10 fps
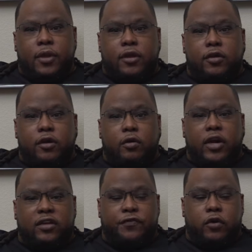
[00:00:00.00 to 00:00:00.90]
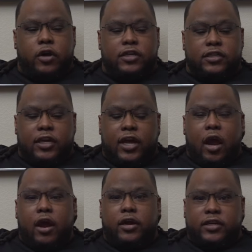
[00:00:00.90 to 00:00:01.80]
You know, as far as
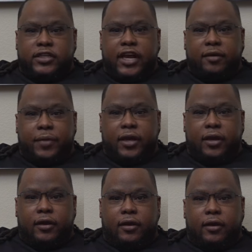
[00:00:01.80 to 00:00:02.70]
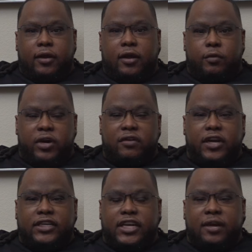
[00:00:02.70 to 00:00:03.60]
hiring a tech man, and whatever
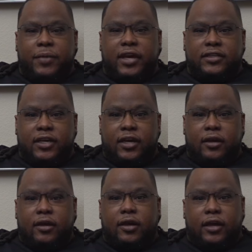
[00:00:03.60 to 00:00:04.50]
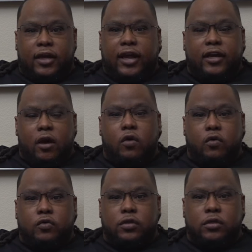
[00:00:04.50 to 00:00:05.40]
that tech man say, that
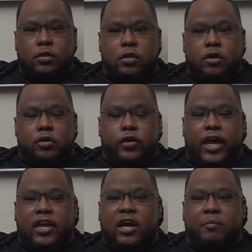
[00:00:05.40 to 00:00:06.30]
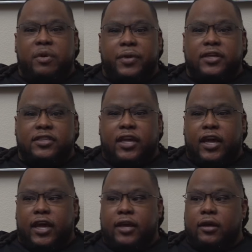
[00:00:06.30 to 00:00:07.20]
goes. You can't come to mm. me and say,
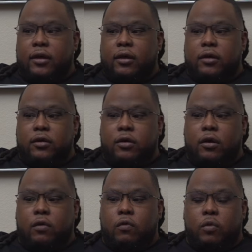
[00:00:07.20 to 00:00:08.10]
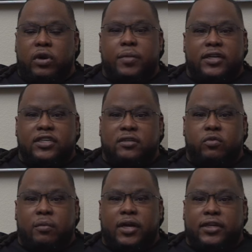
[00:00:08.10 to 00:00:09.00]
hey, you know, what about this or
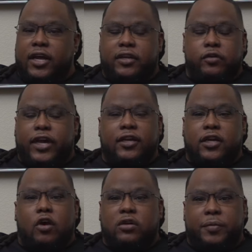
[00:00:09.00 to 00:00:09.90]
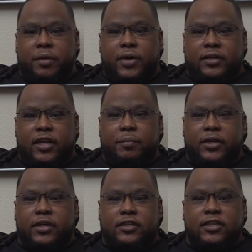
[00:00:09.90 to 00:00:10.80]
what about that? You can't talk to me about that
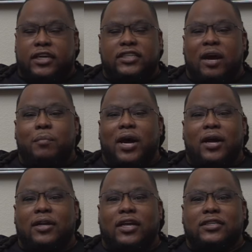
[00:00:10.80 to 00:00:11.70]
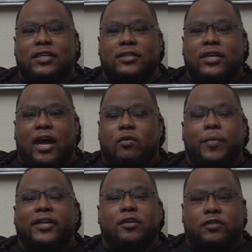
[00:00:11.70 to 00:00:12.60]
because that's not my that I don't
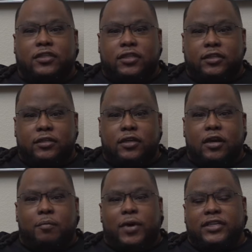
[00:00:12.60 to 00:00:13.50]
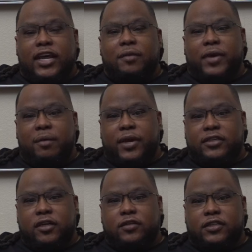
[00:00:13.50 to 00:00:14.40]
make those decisions. My tech man right.
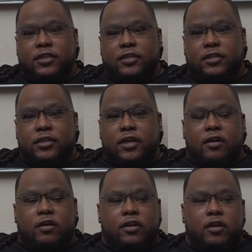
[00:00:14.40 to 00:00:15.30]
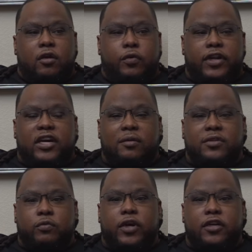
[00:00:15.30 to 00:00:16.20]
makes those decisions. You know, when it comes
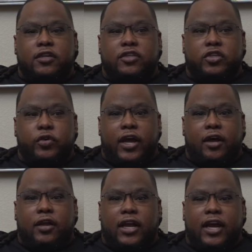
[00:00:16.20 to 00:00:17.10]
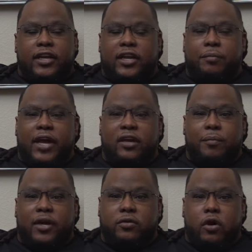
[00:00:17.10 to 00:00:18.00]
to running a shootout, like I did back in
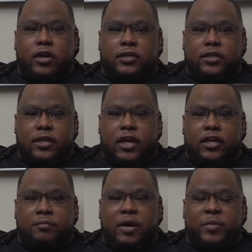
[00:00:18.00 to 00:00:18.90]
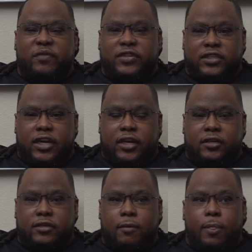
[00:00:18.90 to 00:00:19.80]
my Darlington days, my Memphis
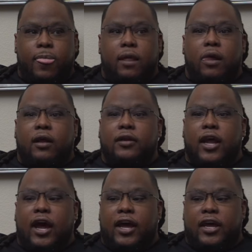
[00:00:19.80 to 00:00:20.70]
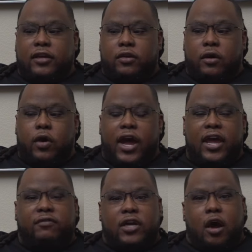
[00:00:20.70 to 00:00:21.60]
days, I you know I
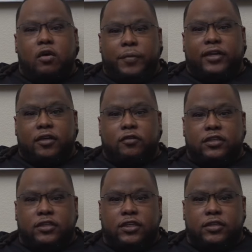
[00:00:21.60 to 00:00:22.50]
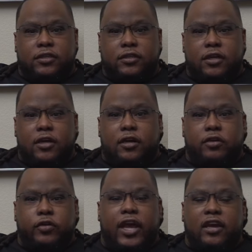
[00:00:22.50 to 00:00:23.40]
have dog make those decisions.
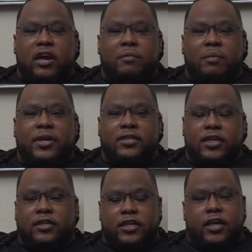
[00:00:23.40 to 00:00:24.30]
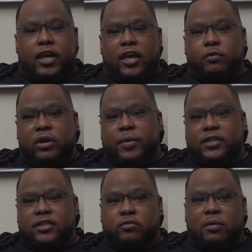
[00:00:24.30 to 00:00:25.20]
You can't come to me and say, Jake, hey, what
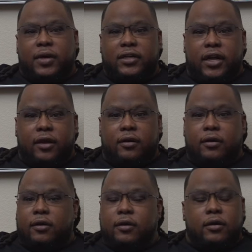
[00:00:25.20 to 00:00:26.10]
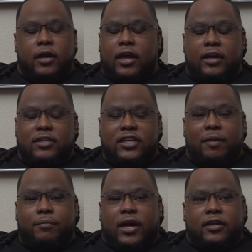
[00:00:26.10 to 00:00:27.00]
about this? What about that? Because
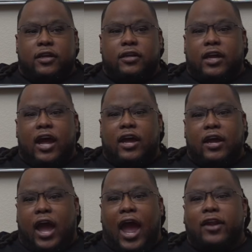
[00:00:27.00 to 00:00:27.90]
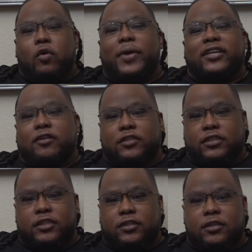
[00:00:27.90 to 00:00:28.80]
I'm I, I don't make those
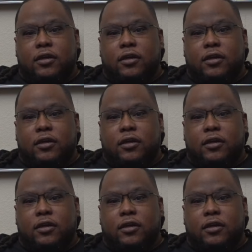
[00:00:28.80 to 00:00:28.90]
decisions.